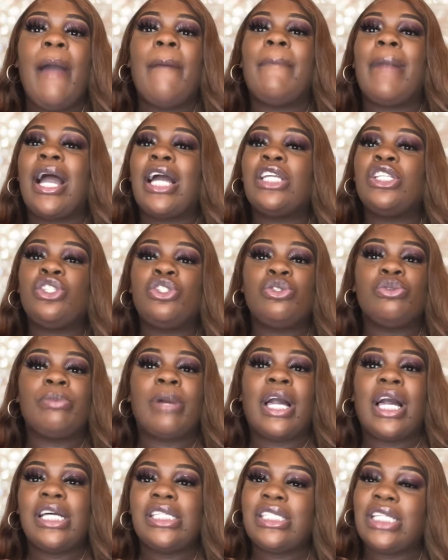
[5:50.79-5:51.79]
Mind you,
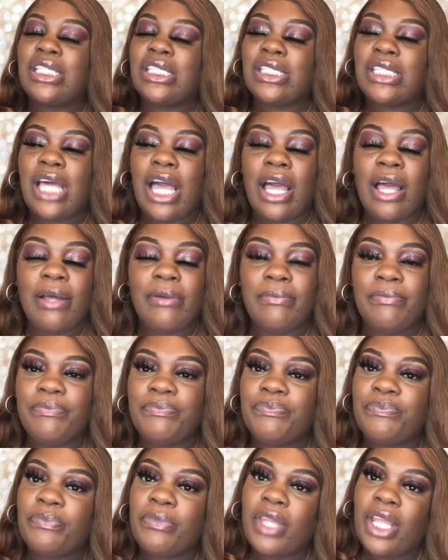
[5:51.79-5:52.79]
my cousin at the time,
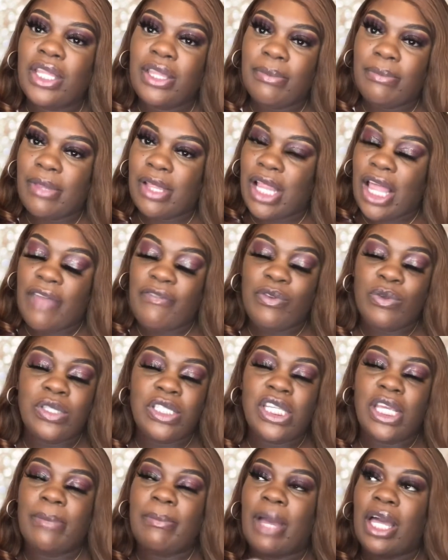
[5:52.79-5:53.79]
if you
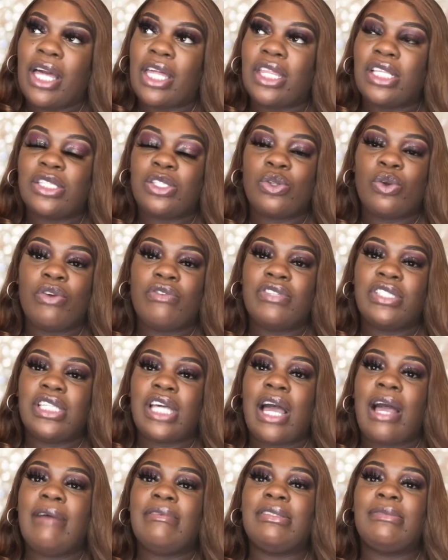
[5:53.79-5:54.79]
seen my other story
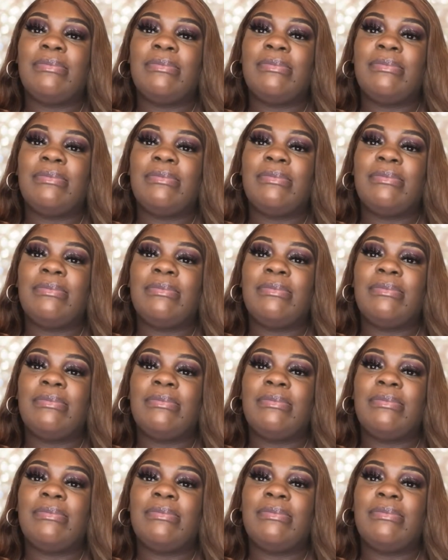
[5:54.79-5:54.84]
times,